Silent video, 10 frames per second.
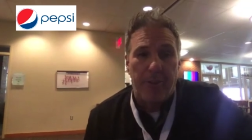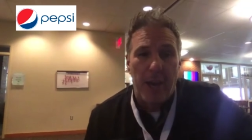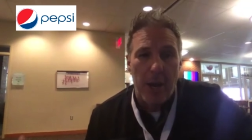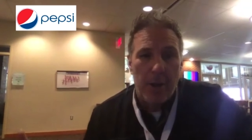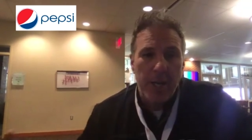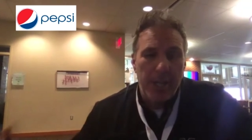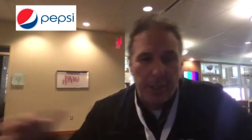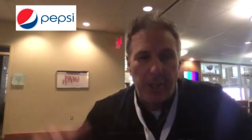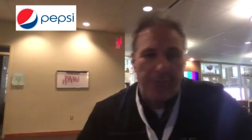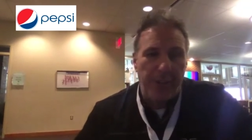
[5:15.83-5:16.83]
So,
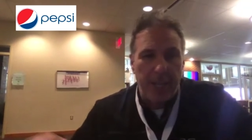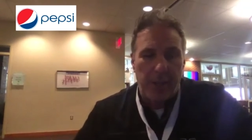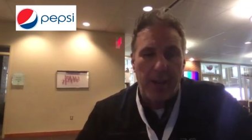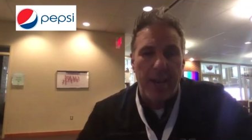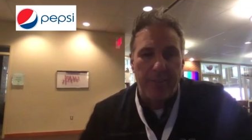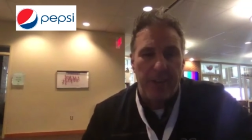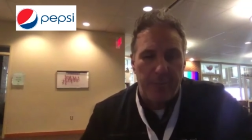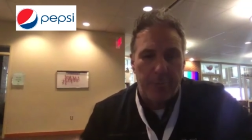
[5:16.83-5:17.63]
do you feel like you guys have,